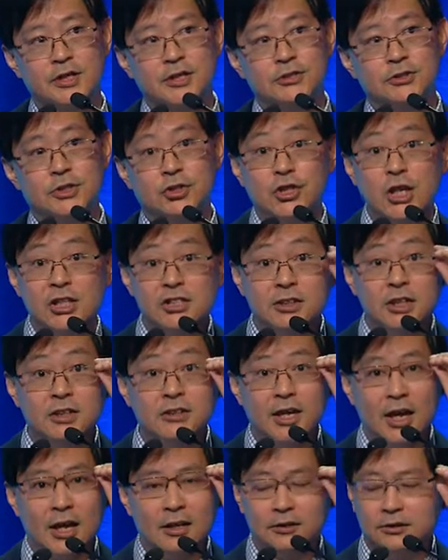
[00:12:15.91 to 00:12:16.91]
suggesting
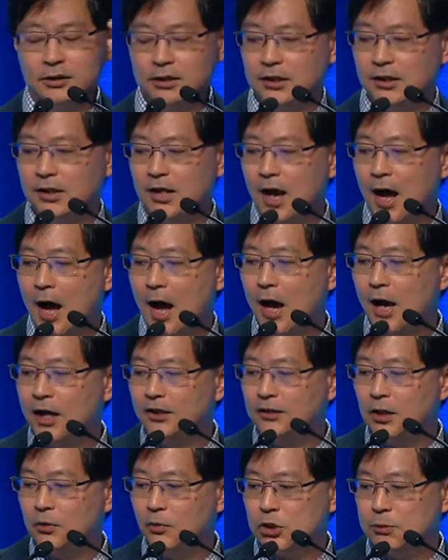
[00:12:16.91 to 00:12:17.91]
that the
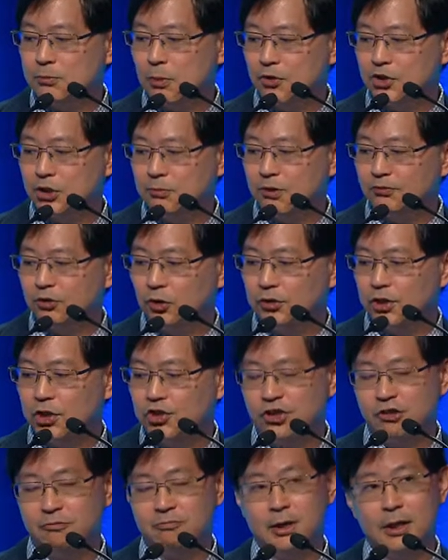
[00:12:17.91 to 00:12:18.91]
heightened response of the
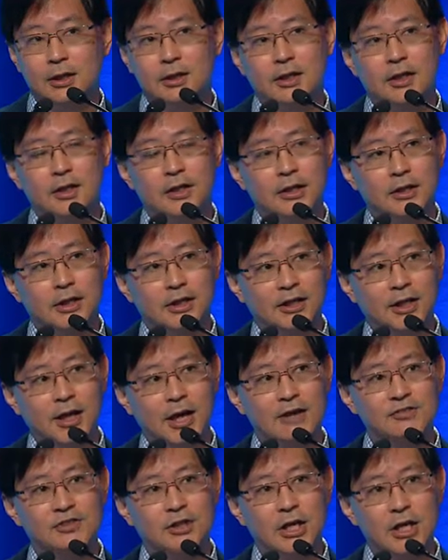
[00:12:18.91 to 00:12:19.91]
TGF-beta in the calves